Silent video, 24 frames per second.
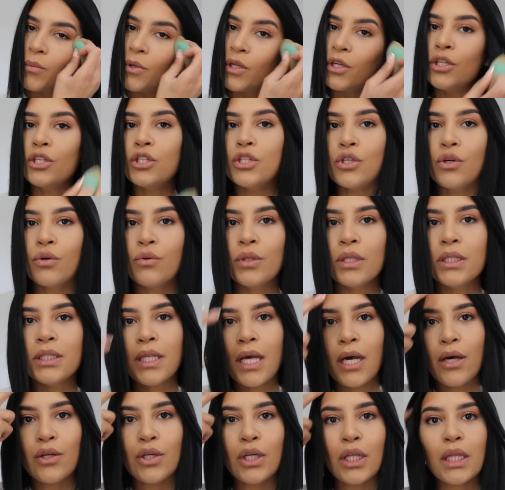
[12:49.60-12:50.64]
I'm gonna tone it
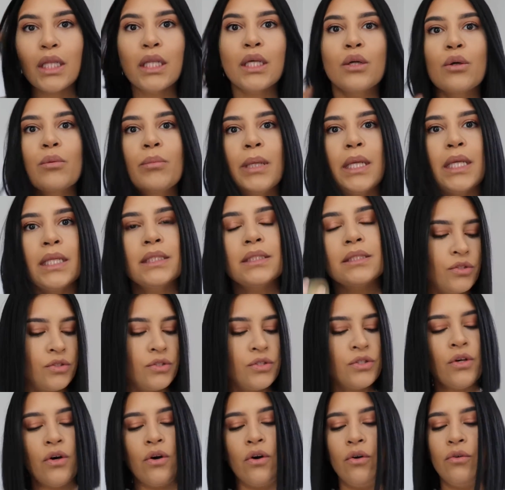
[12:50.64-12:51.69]
down a little bit.
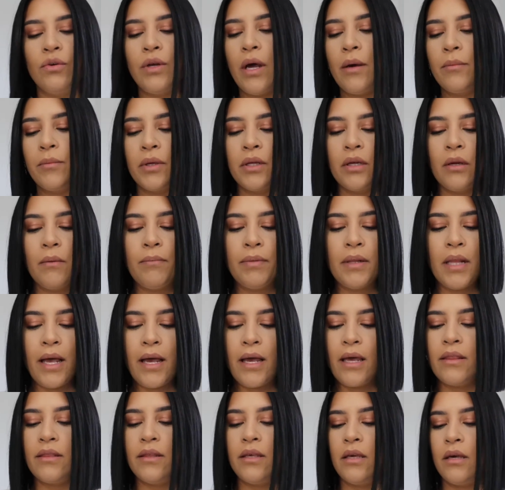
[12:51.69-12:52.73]
So now I'm gonna
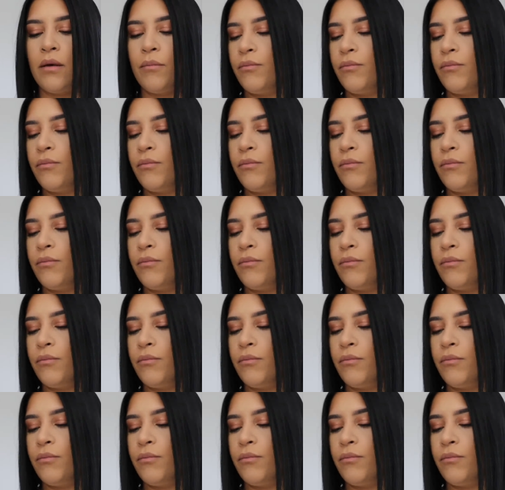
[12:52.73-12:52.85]
apply the